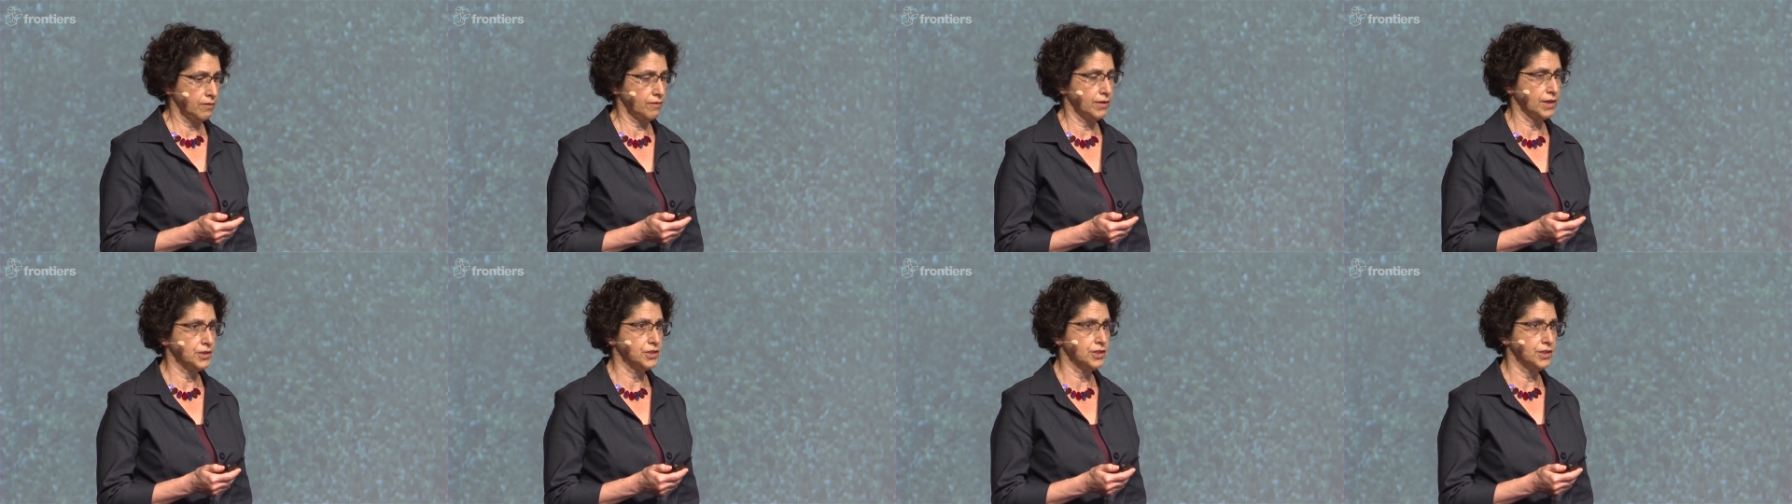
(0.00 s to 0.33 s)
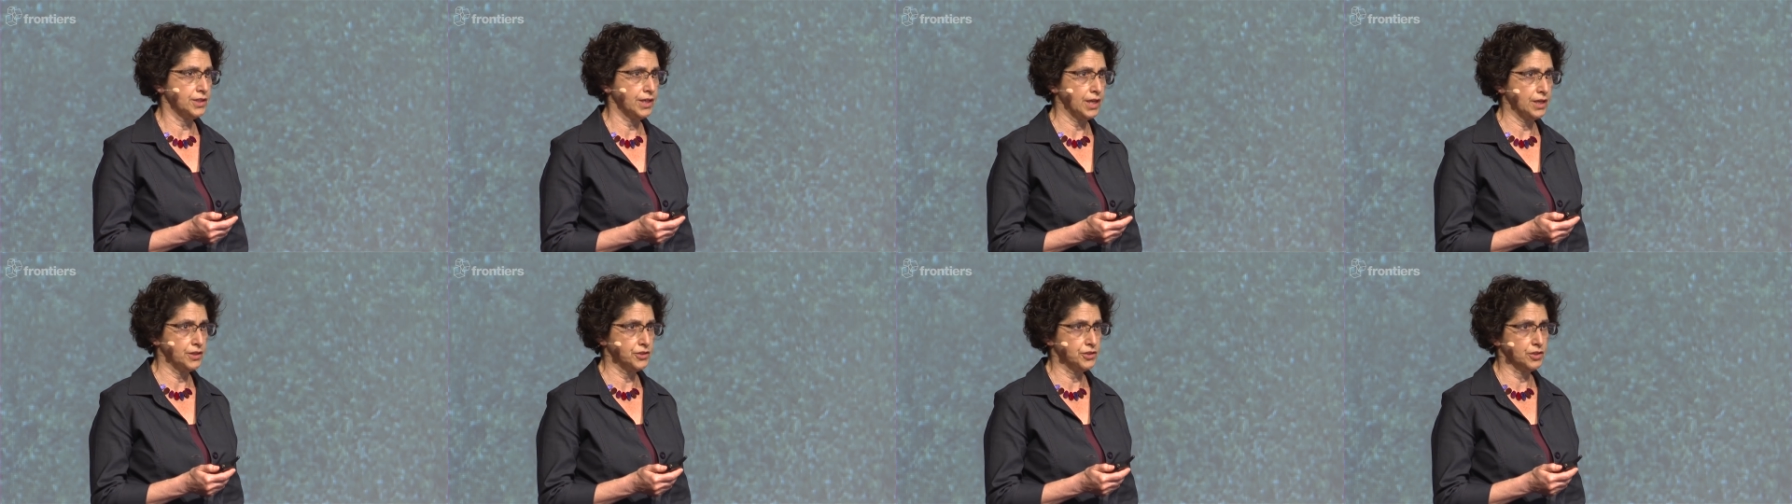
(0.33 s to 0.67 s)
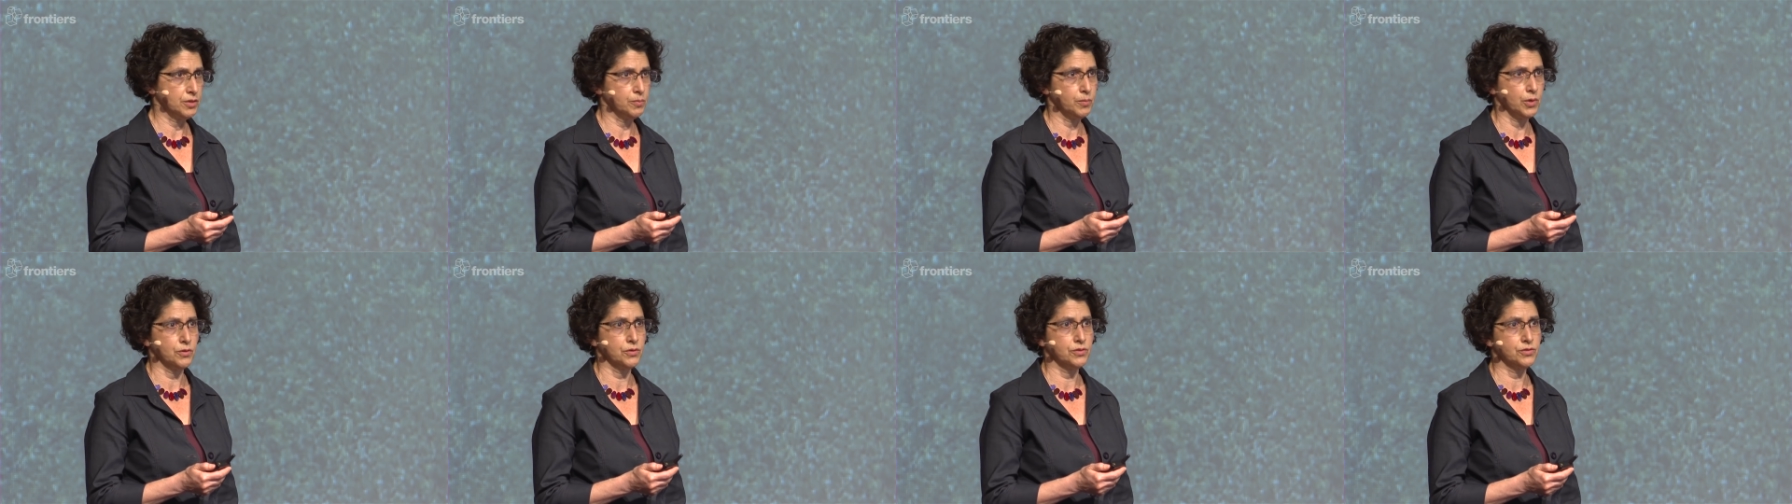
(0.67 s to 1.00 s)

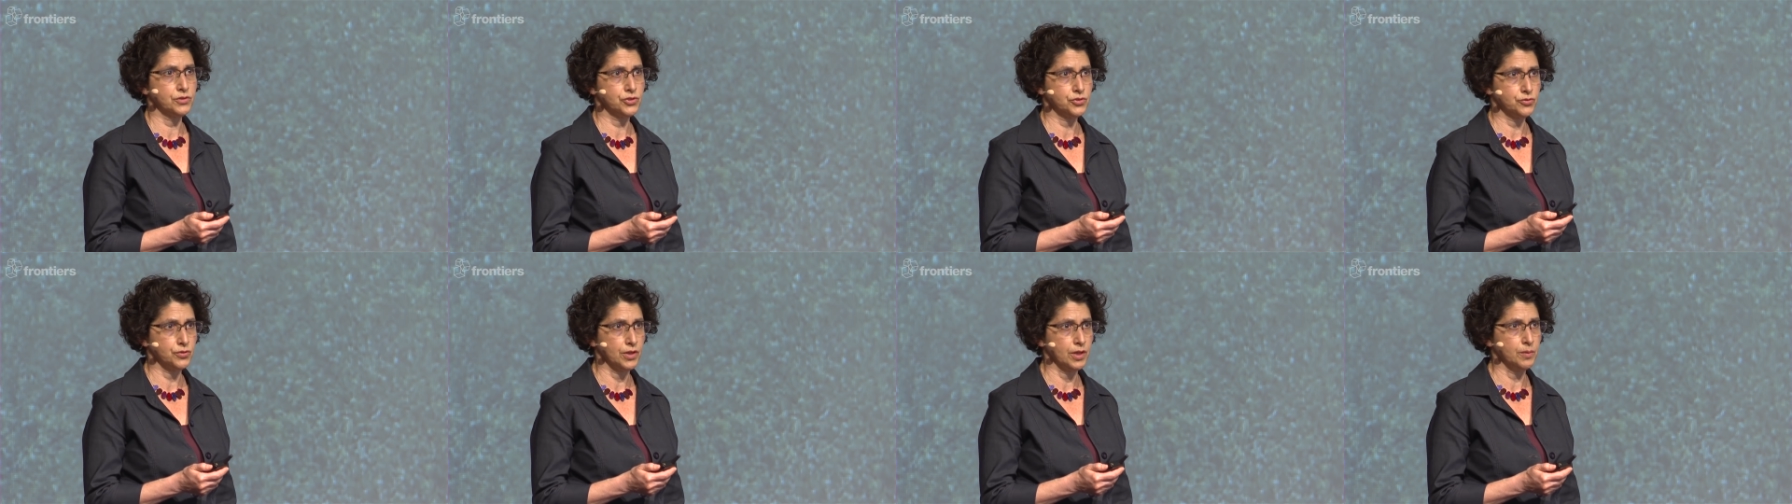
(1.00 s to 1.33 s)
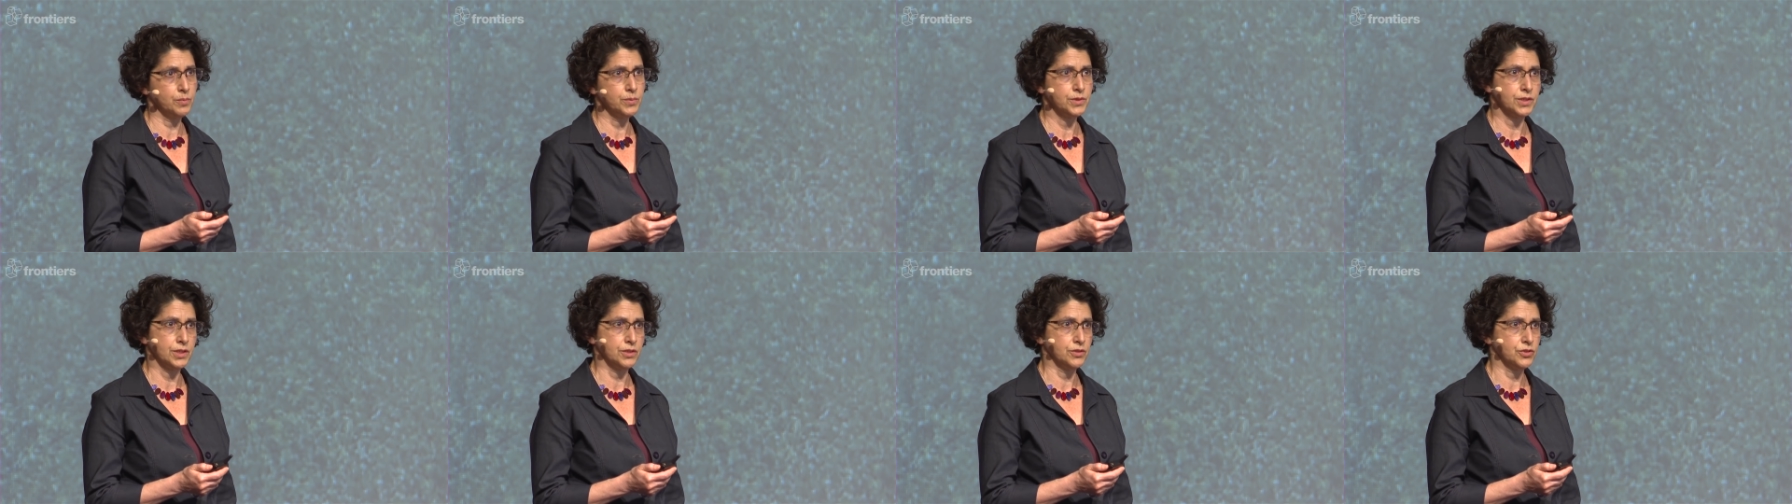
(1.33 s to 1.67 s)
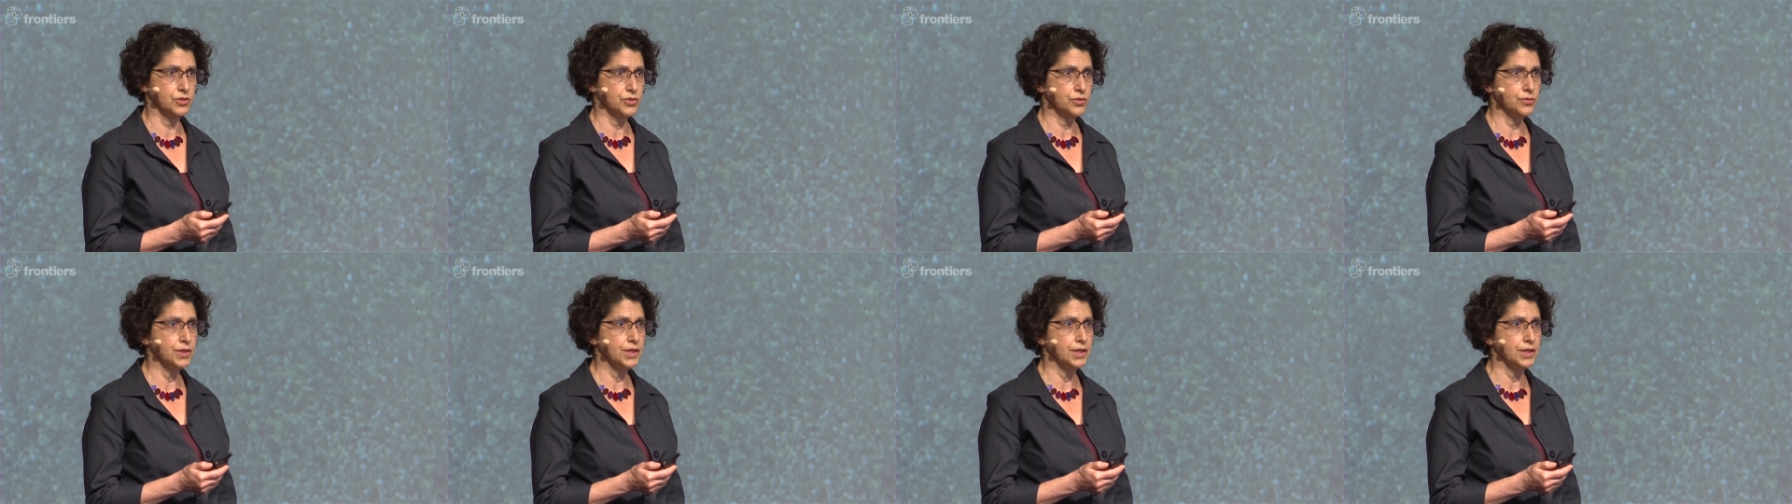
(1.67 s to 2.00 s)
vegetation, both shrubs and
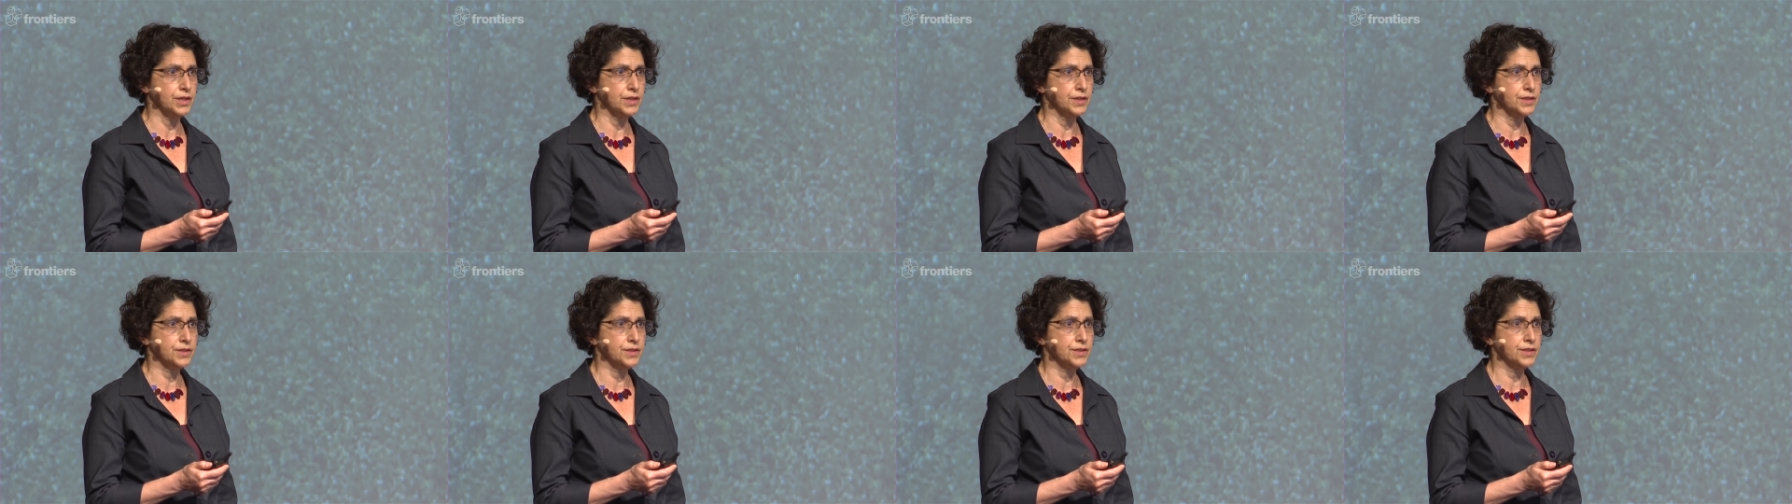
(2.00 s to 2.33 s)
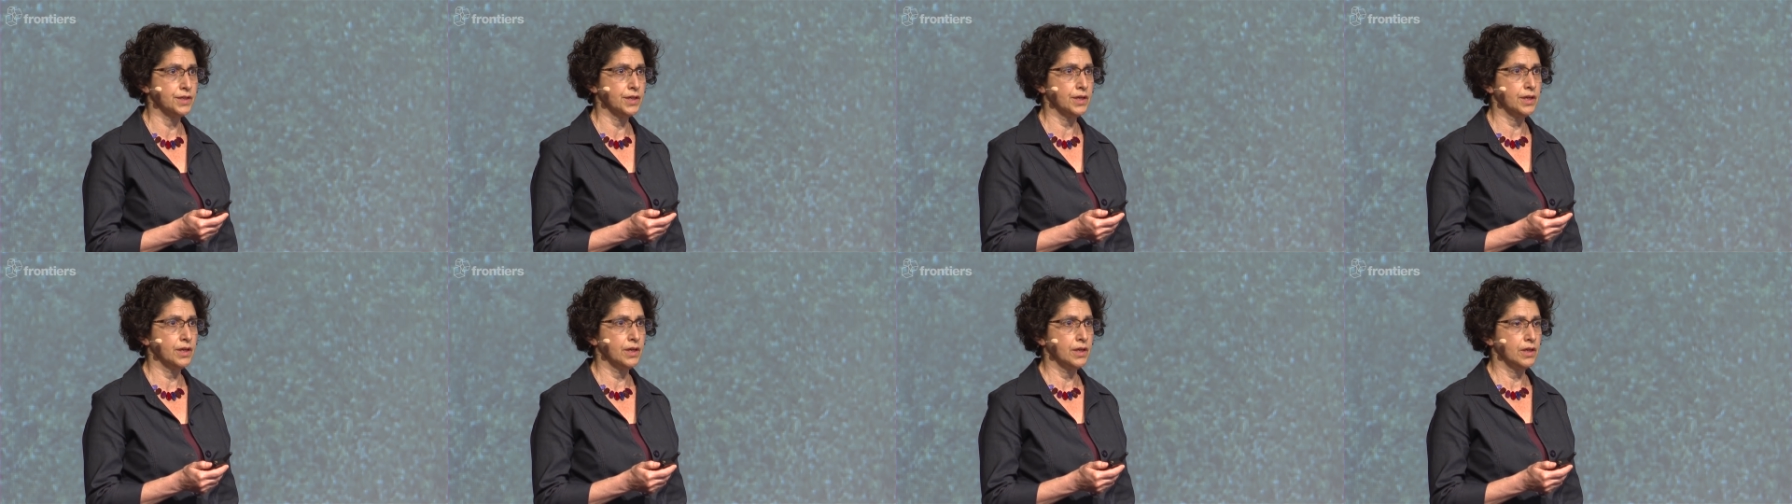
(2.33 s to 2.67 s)
trees,